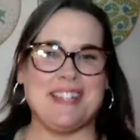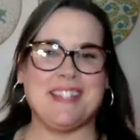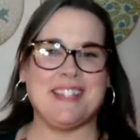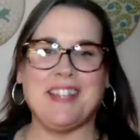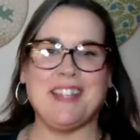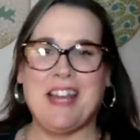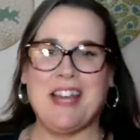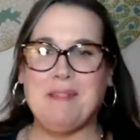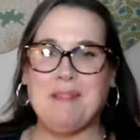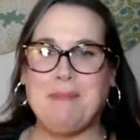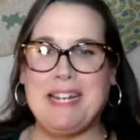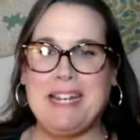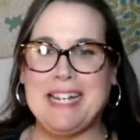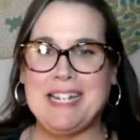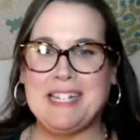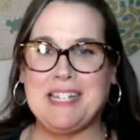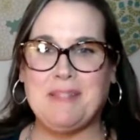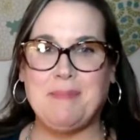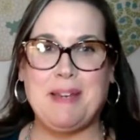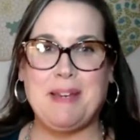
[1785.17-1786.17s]
has a lot of
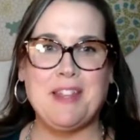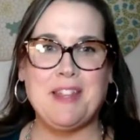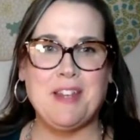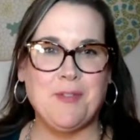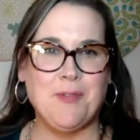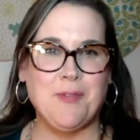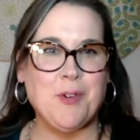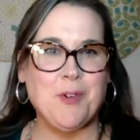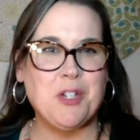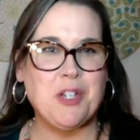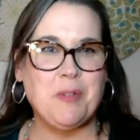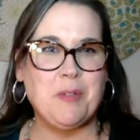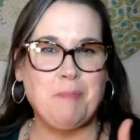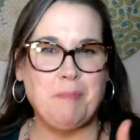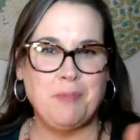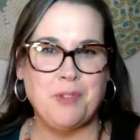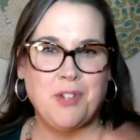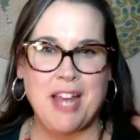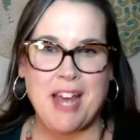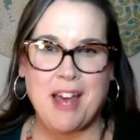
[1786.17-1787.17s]
meaning to me, and therefore should
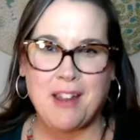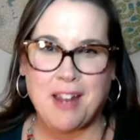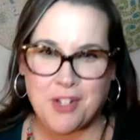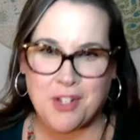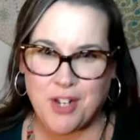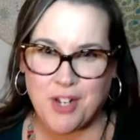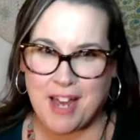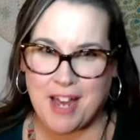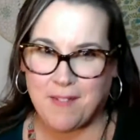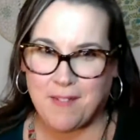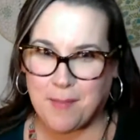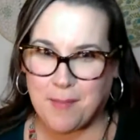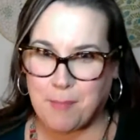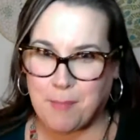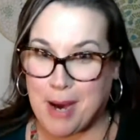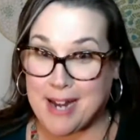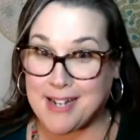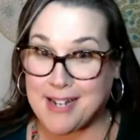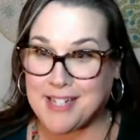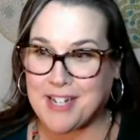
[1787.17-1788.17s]
have a
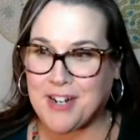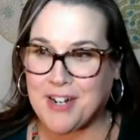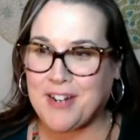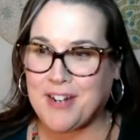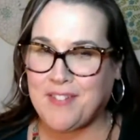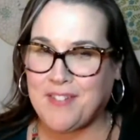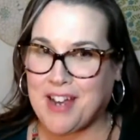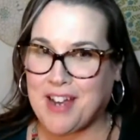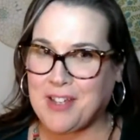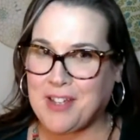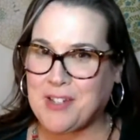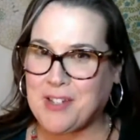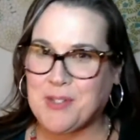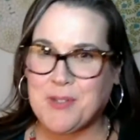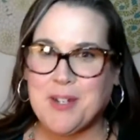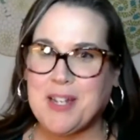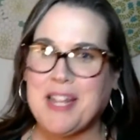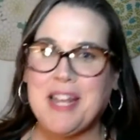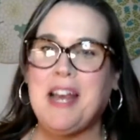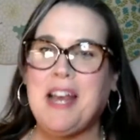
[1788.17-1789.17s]
monetary value
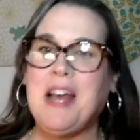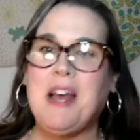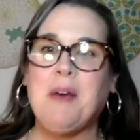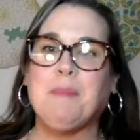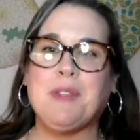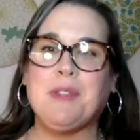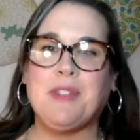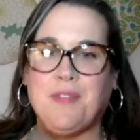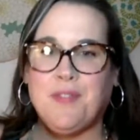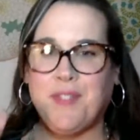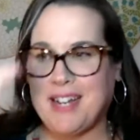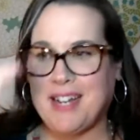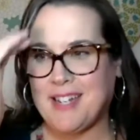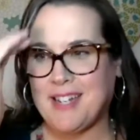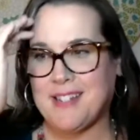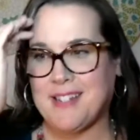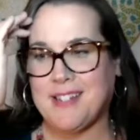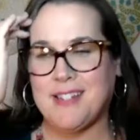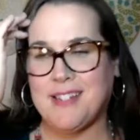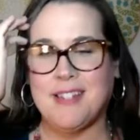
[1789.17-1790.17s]
to it. But the fact
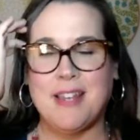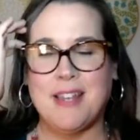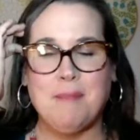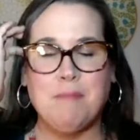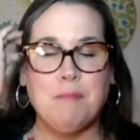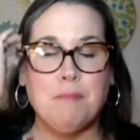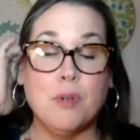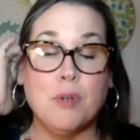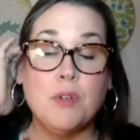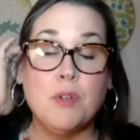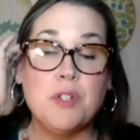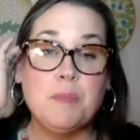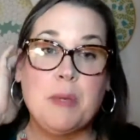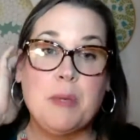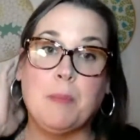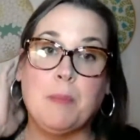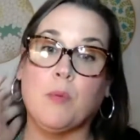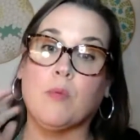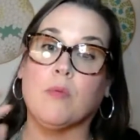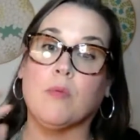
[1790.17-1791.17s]
is that most
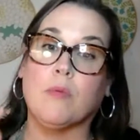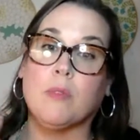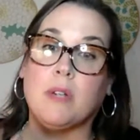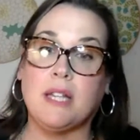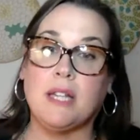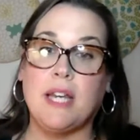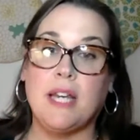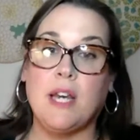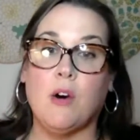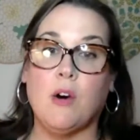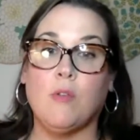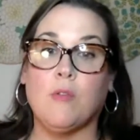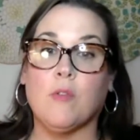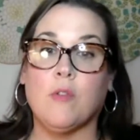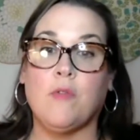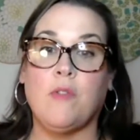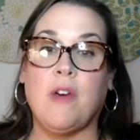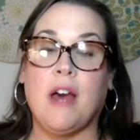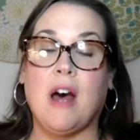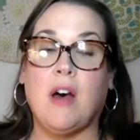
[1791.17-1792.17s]
people really
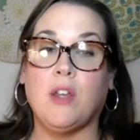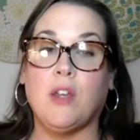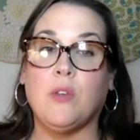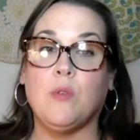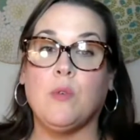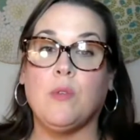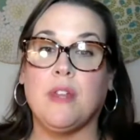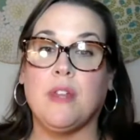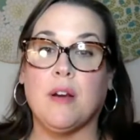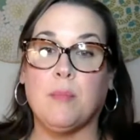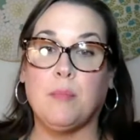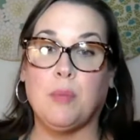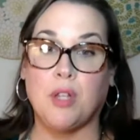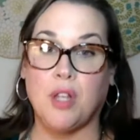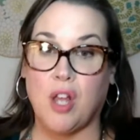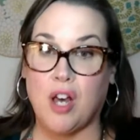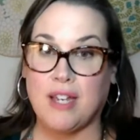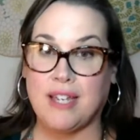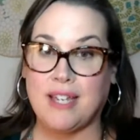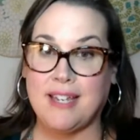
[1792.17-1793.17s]
overvalue their
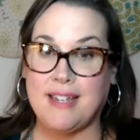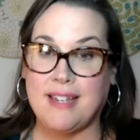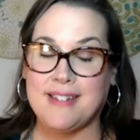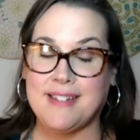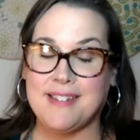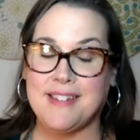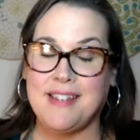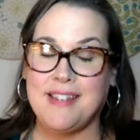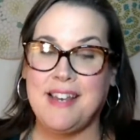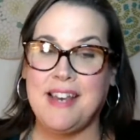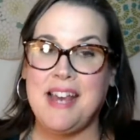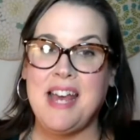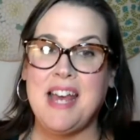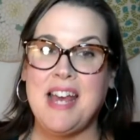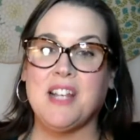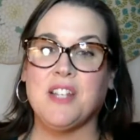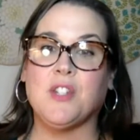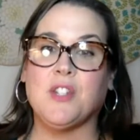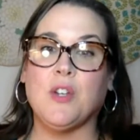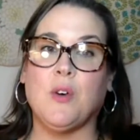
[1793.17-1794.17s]
belongings.
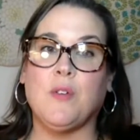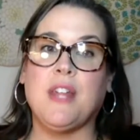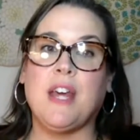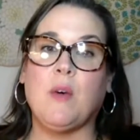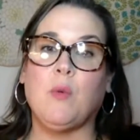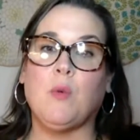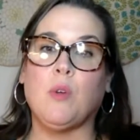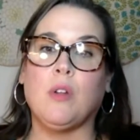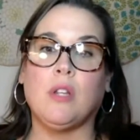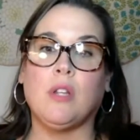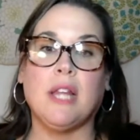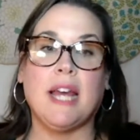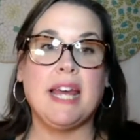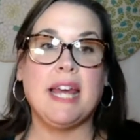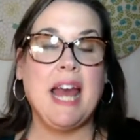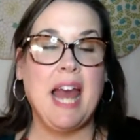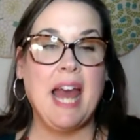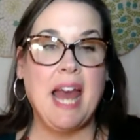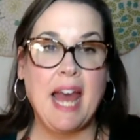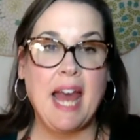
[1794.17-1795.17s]
So they will like
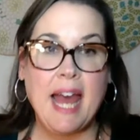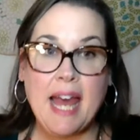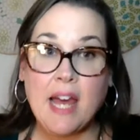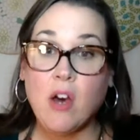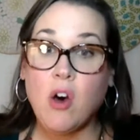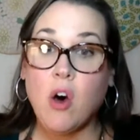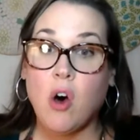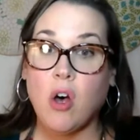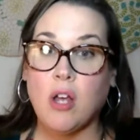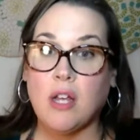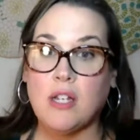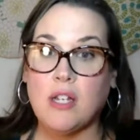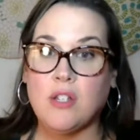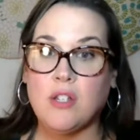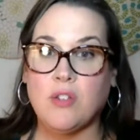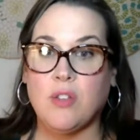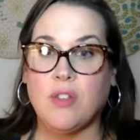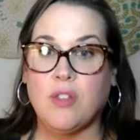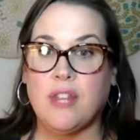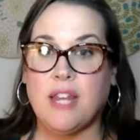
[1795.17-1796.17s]
hang on
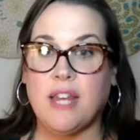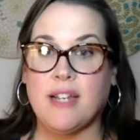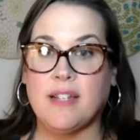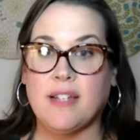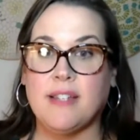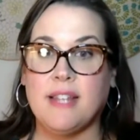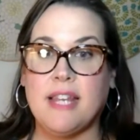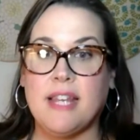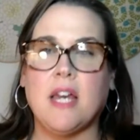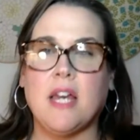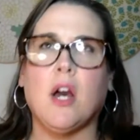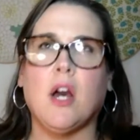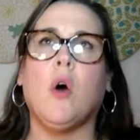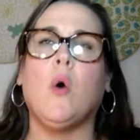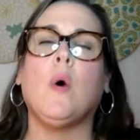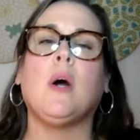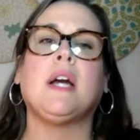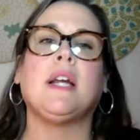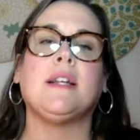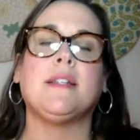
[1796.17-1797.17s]
to things thinking,
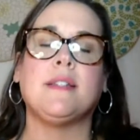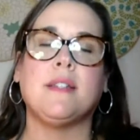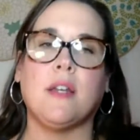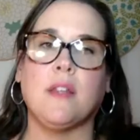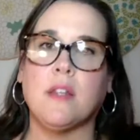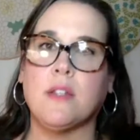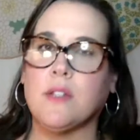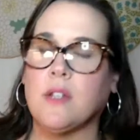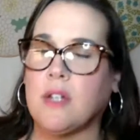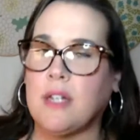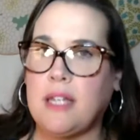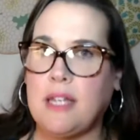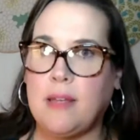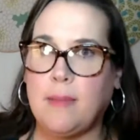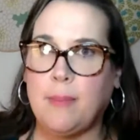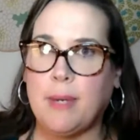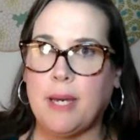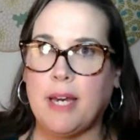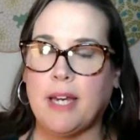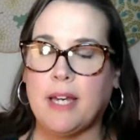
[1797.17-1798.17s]
oh, I'm going to sell this on
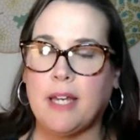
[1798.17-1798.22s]
eBay.